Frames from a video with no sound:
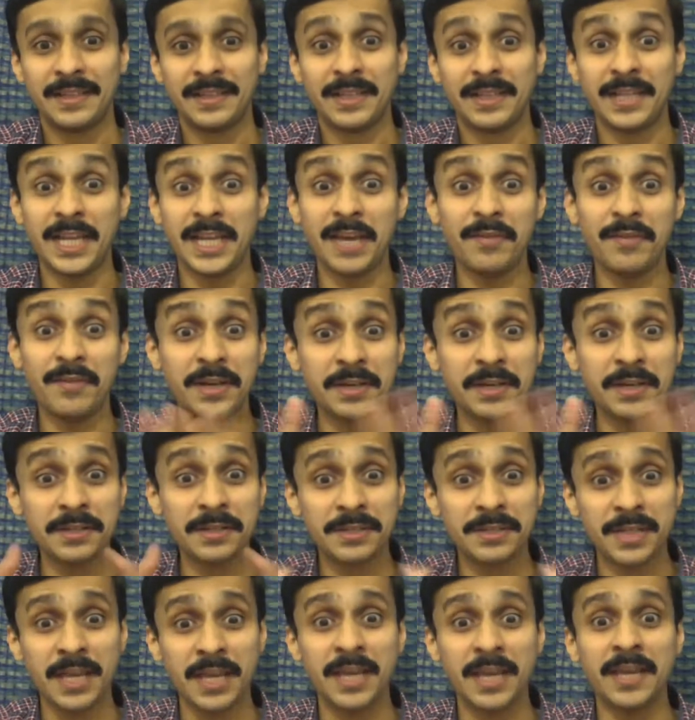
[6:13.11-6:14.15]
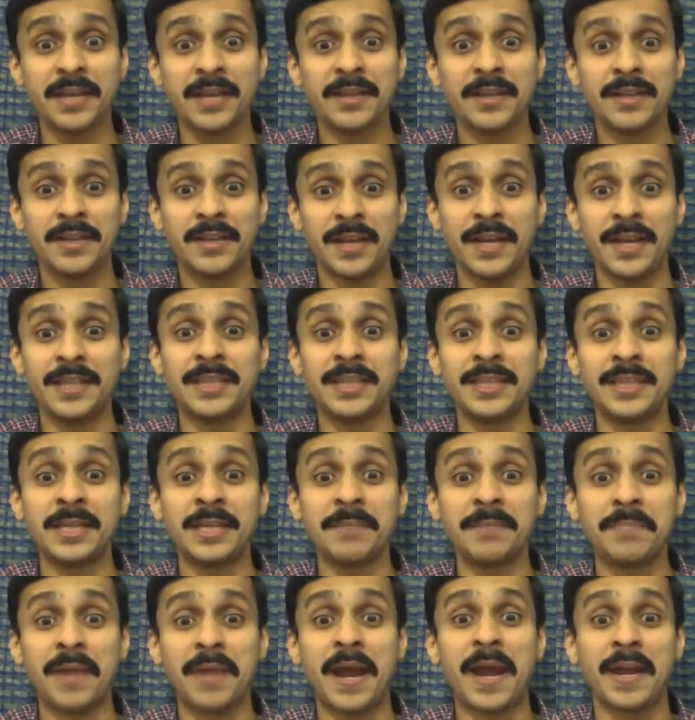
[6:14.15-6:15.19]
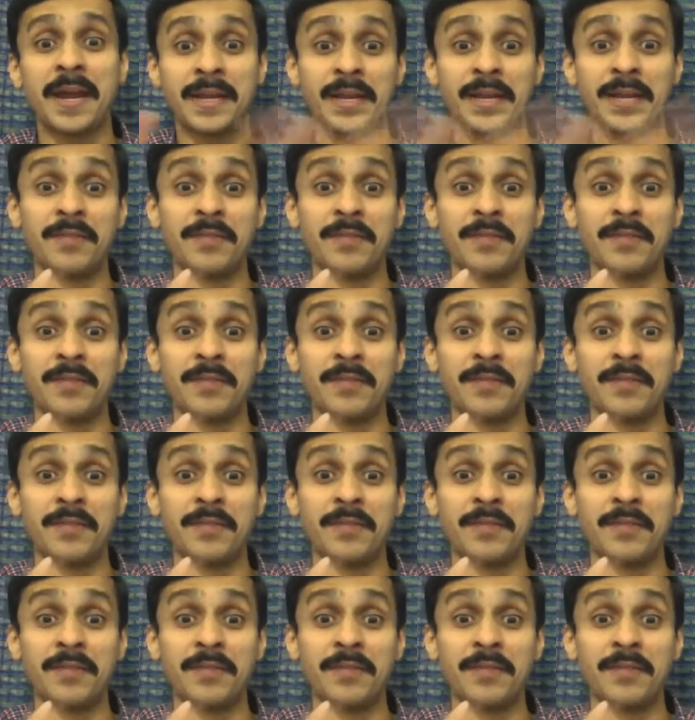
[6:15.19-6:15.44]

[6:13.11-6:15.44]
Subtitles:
Never say anything bad.